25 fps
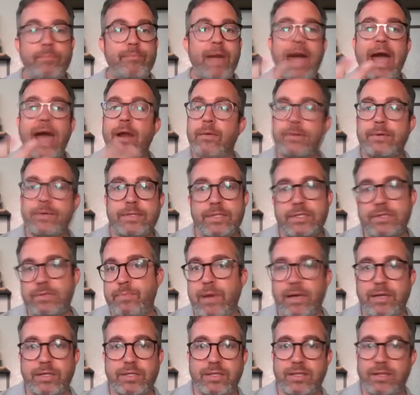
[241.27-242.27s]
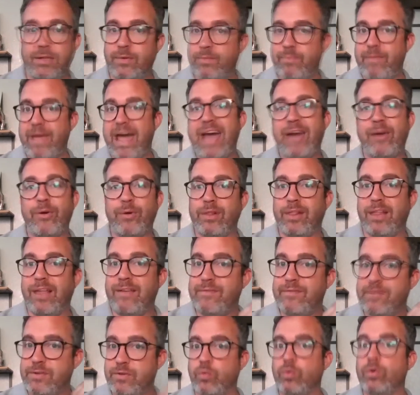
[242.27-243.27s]
batteries especially, where battery
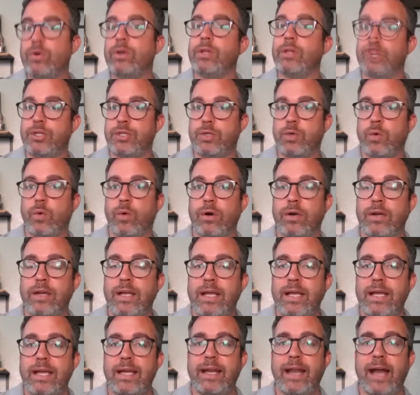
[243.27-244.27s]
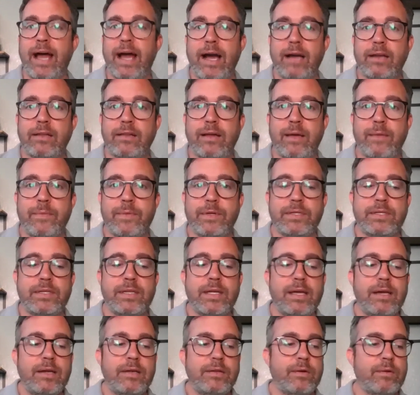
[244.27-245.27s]
life is really short in hot climates
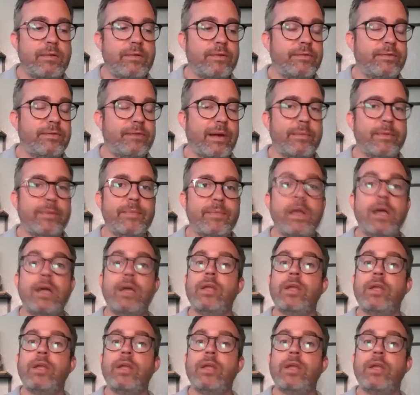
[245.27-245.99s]
during the summer.